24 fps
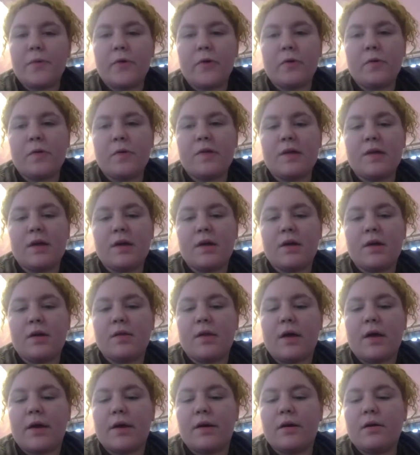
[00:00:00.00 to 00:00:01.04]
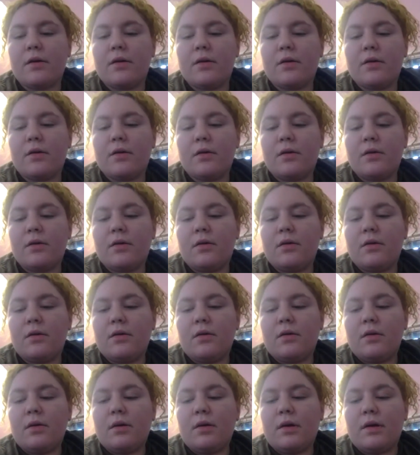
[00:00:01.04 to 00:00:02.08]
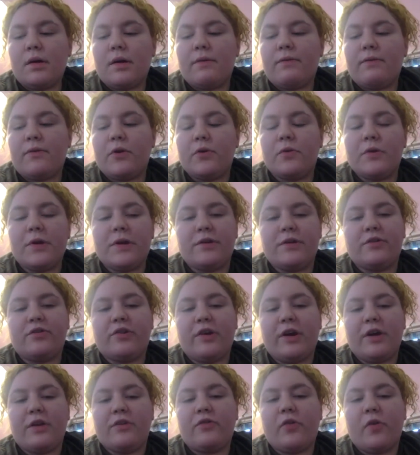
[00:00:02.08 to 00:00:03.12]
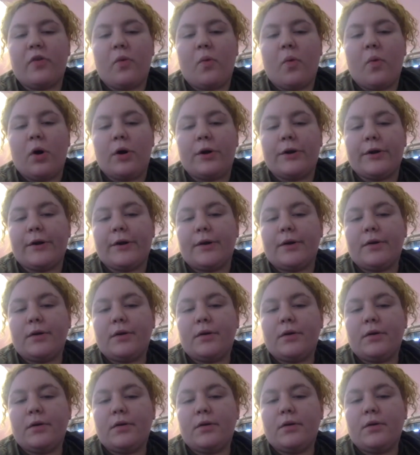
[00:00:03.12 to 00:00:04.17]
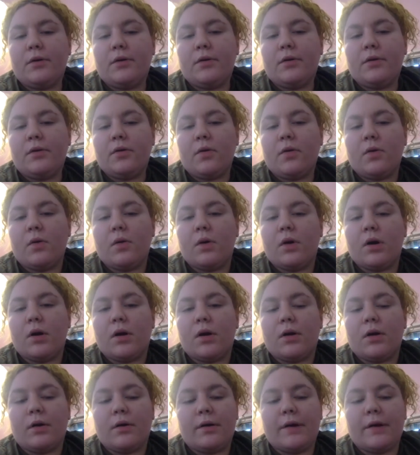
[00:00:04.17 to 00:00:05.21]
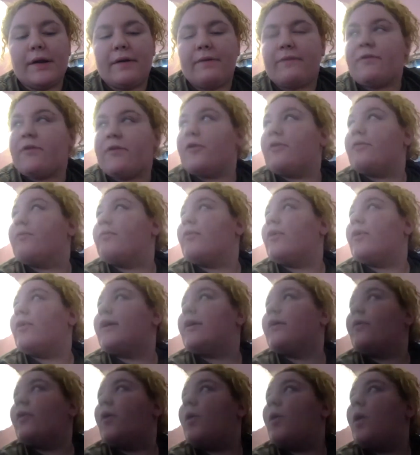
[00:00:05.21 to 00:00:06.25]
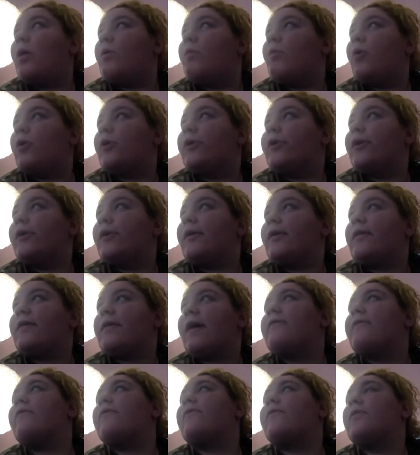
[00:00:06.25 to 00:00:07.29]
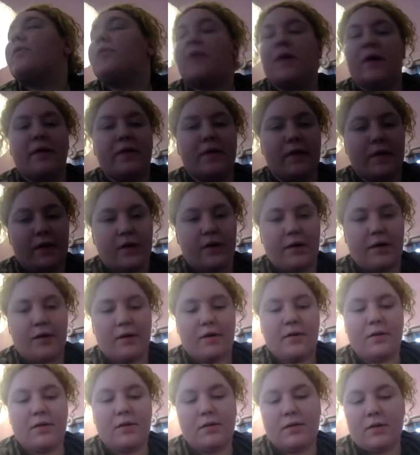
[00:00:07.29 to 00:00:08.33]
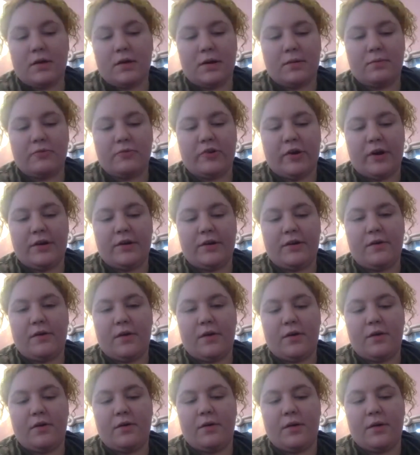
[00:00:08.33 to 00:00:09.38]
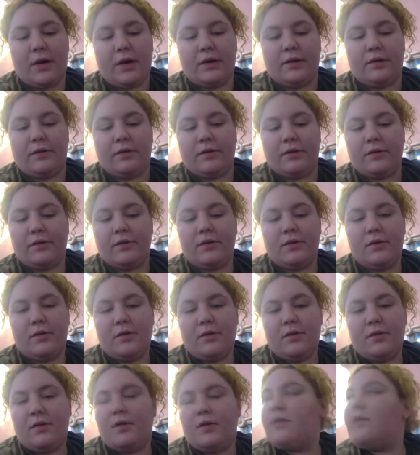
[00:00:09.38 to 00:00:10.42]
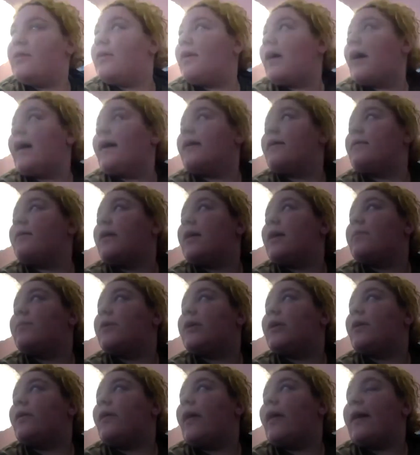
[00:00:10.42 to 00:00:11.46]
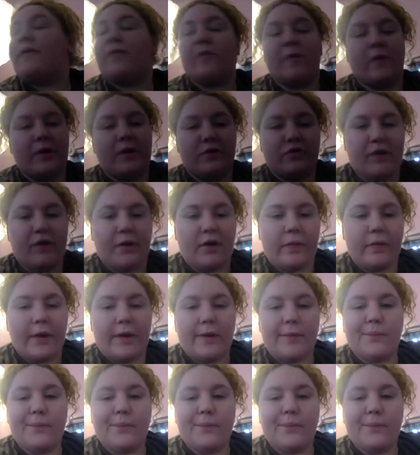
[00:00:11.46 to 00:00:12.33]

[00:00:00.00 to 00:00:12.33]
you see, like if you need to change the water or if you're running low on water, because I have a few things here that I'm trying to grow and I keep it in glass so I can check on that.